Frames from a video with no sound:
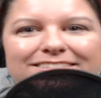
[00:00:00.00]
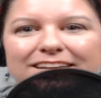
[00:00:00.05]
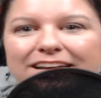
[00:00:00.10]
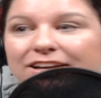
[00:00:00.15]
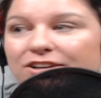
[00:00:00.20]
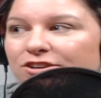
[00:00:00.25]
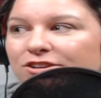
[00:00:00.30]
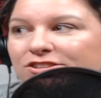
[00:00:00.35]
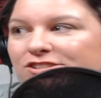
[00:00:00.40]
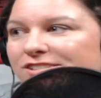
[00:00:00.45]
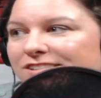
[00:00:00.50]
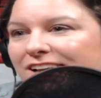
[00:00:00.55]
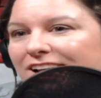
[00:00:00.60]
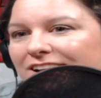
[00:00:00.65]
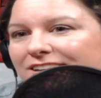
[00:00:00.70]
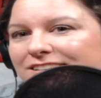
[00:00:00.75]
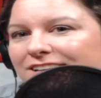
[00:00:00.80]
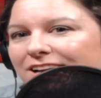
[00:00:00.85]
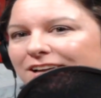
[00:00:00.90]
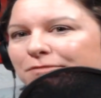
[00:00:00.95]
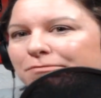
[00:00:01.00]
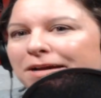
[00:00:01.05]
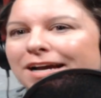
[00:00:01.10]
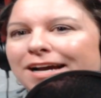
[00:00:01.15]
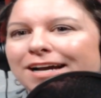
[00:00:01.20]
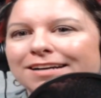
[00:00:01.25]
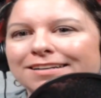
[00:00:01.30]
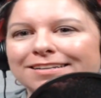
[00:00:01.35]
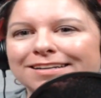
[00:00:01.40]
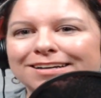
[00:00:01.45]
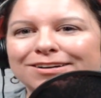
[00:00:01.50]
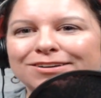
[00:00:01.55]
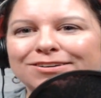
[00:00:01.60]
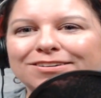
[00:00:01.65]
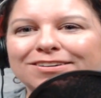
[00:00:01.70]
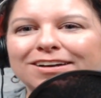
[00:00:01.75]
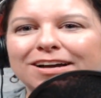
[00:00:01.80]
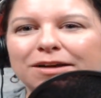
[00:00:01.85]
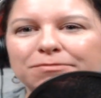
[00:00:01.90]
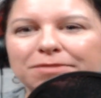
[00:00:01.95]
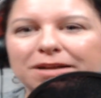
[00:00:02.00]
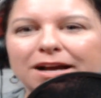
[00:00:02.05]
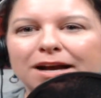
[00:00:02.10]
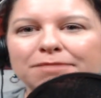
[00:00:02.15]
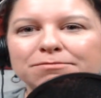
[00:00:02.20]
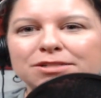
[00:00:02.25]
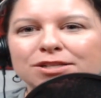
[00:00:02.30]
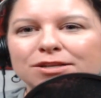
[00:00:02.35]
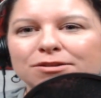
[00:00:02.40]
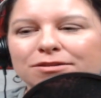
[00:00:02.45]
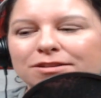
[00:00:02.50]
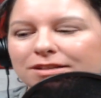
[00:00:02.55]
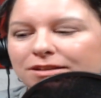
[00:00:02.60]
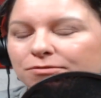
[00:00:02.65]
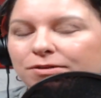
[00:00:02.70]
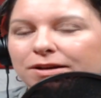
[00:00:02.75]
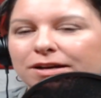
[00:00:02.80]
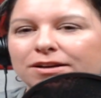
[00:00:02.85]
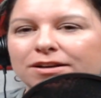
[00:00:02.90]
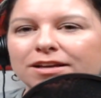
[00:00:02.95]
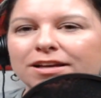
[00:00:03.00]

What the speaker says: Yeah, and you just can't take it back now. I'm so well.